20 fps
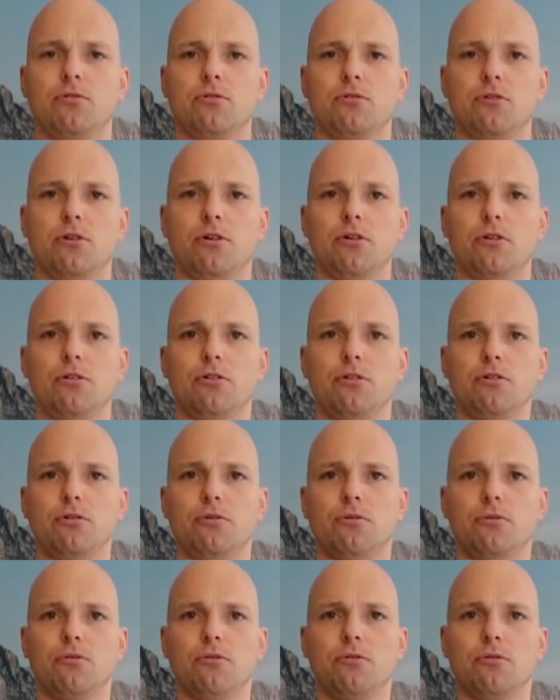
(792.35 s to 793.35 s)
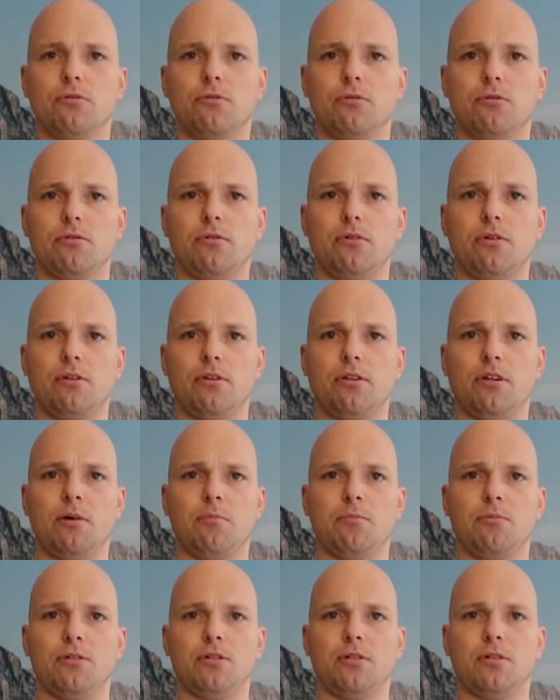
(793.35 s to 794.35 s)
turn your
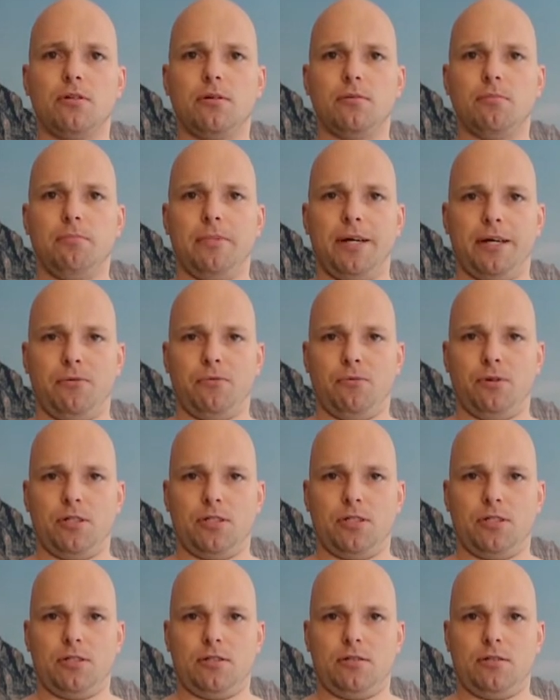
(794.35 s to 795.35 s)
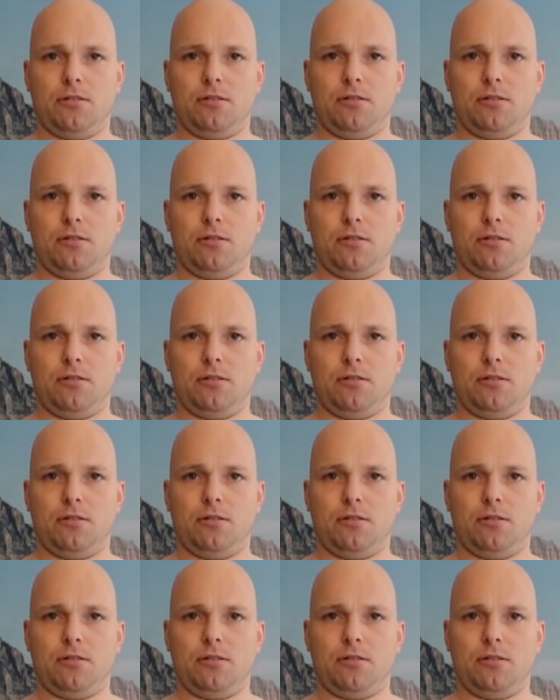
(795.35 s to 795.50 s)
thumbs backwards